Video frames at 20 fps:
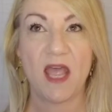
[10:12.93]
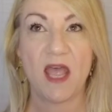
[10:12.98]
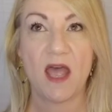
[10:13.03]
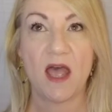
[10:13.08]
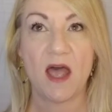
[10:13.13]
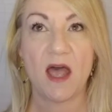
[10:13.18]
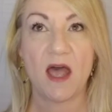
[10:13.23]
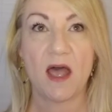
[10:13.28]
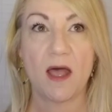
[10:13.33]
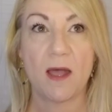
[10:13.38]

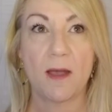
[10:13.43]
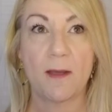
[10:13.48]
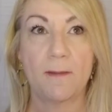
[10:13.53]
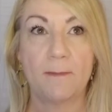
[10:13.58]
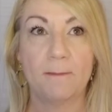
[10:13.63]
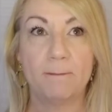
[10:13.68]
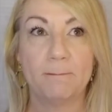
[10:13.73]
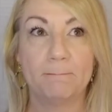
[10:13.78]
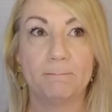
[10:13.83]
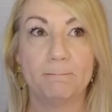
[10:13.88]

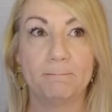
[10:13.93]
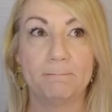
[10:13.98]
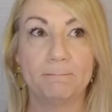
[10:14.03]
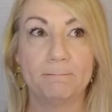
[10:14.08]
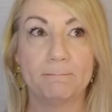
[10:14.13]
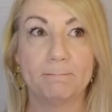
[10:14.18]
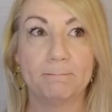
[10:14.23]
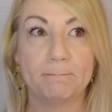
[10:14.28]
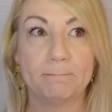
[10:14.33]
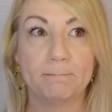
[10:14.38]
Um,
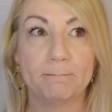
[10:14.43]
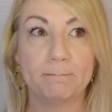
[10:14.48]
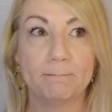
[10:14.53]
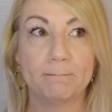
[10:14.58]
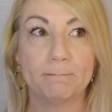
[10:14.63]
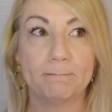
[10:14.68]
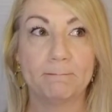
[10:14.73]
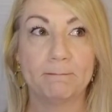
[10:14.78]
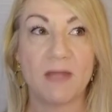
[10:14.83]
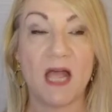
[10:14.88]

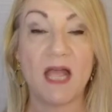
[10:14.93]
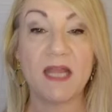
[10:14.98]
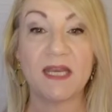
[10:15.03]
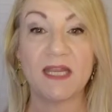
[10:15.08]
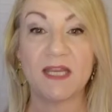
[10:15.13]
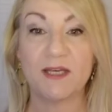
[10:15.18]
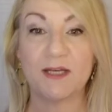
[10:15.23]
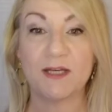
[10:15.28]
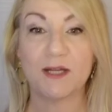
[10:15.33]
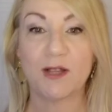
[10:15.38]
I
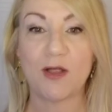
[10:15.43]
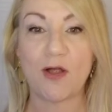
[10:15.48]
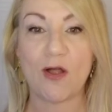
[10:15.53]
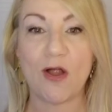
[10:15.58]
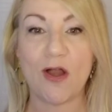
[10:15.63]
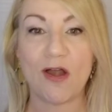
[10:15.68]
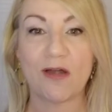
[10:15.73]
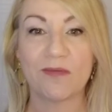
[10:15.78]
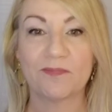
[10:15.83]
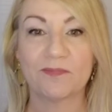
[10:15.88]
needed a
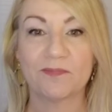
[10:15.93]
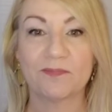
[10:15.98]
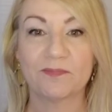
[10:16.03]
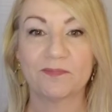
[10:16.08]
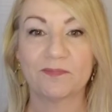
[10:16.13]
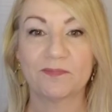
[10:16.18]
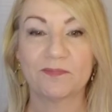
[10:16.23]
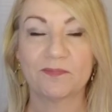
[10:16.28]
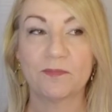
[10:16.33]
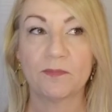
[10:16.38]
car
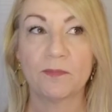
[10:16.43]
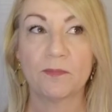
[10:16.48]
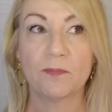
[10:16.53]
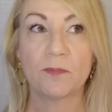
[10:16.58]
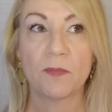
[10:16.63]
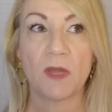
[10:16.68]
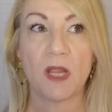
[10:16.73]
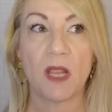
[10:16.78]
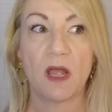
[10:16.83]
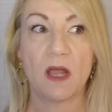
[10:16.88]

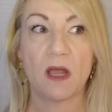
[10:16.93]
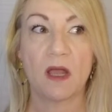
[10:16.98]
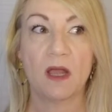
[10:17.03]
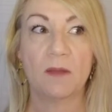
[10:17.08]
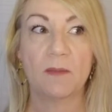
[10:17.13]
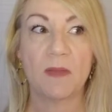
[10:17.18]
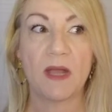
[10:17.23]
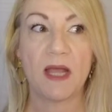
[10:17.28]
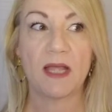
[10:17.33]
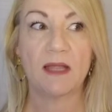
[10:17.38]
uh,
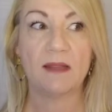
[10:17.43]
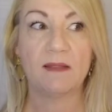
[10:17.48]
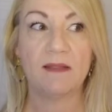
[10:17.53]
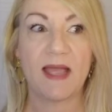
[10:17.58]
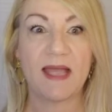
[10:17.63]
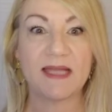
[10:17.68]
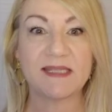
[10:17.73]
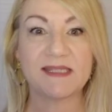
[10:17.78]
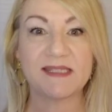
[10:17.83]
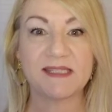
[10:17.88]
my
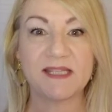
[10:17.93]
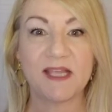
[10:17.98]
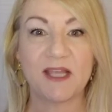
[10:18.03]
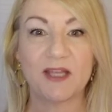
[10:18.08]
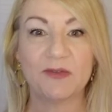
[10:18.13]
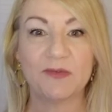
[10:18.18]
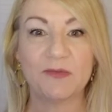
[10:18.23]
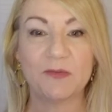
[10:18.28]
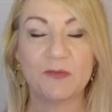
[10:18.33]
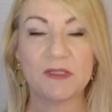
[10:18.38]
last
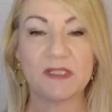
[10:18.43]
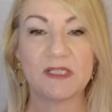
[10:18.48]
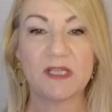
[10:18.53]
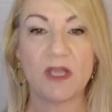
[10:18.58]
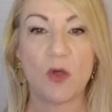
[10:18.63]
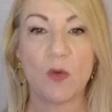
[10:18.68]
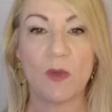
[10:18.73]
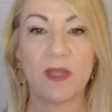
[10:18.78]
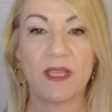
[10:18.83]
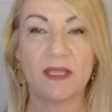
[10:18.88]
son was
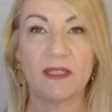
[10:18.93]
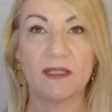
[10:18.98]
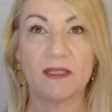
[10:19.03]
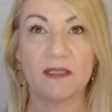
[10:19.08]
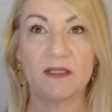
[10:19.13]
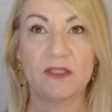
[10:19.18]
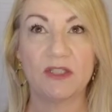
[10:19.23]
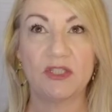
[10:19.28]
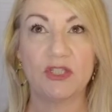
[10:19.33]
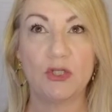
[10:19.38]
going
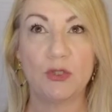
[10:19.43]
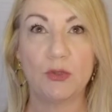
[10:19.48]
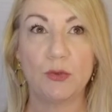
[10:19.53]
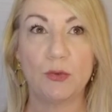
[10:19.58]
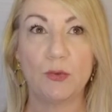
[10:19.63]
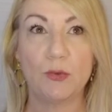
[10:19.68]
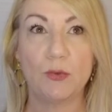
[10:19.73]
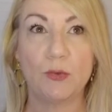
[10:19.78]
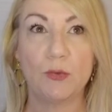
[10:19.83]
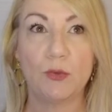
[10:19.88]

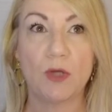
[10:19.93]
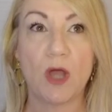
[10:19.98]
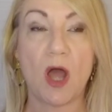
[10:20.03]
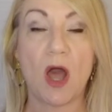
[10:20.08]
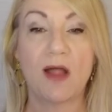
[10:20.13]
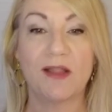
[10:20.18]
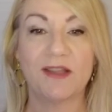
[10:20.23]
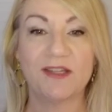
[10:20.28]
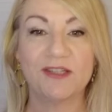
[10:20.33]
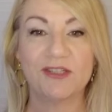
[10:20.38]
to
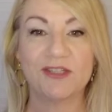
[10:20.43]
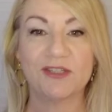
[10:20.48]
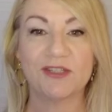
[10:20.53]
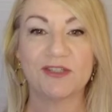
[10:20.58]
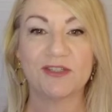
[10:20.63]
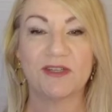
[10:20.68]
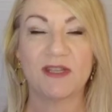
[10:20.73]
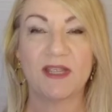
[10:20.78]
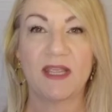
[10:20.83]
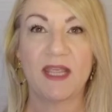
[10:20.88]
college,
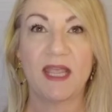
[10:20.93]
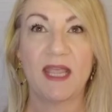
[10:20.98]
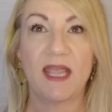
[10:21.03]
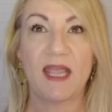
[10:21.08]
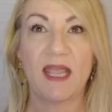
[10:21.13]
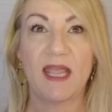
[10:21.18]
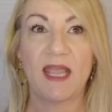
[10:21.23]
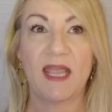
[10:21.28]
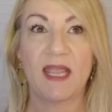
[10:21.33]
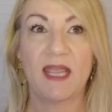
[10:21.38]

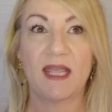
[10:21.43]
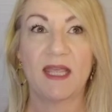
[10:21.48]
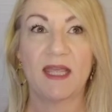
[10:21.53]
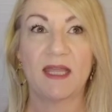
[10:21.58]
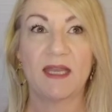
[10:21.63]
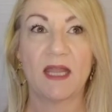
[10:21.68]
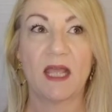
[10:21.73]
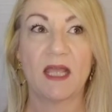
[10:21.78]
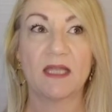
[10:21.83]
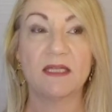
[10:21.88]

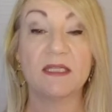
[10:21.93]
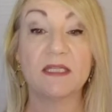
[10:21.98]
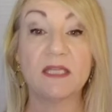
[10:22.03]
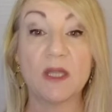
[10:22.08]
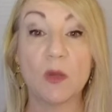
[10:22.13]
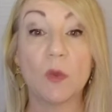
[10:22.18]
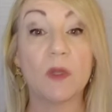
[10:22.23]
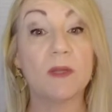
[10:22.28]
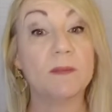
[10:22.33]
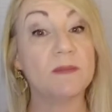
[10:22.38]
and I did not
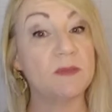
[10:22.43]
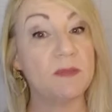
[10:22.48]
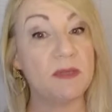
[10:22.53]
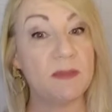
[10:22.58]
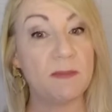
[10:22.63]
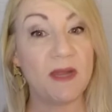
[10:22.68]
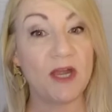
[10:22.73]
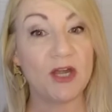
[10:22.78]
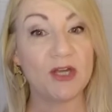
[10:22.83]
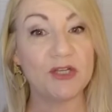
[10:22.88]
want him to be
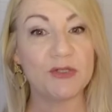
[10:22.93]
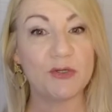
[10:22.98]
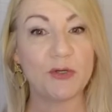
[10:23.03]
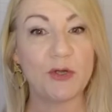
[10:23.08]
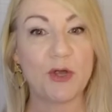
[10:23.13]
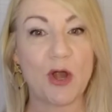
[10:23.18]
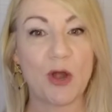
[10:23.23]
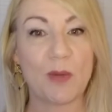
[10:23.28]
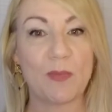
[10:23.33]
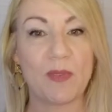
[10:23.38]
married to a
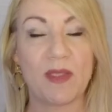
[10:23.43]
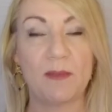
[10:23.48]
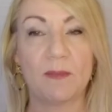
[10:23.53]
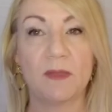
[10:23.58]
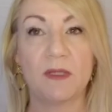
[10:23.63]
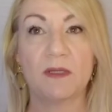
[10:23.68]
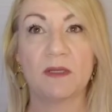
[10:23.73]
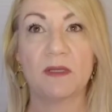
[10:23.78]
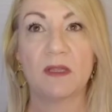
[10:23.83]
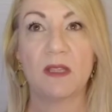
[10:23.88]
car payment,
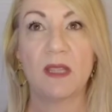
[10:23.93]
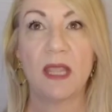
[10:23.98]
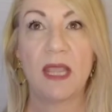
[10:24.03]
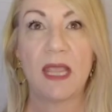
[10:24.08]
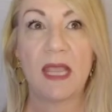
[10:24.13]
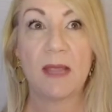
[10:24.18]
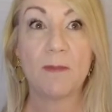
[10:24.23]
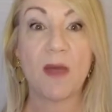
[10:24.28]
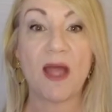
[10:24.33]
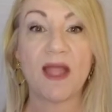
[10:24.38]

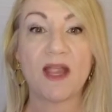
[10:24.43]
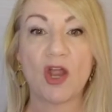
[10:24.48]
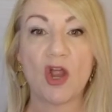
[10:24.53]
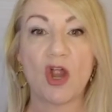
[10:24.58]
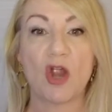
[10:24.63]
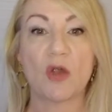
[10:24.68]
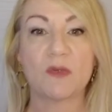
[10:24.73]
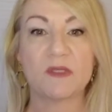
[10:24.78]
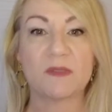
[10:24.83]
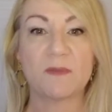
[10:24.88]
and my
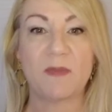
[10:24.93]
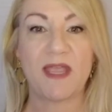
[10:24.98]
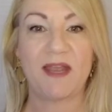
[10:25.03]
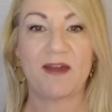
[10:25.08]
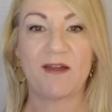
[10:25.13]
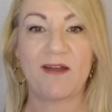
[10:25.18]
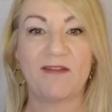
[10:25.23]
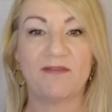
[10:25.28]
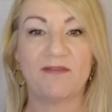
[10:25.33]
car was paid off.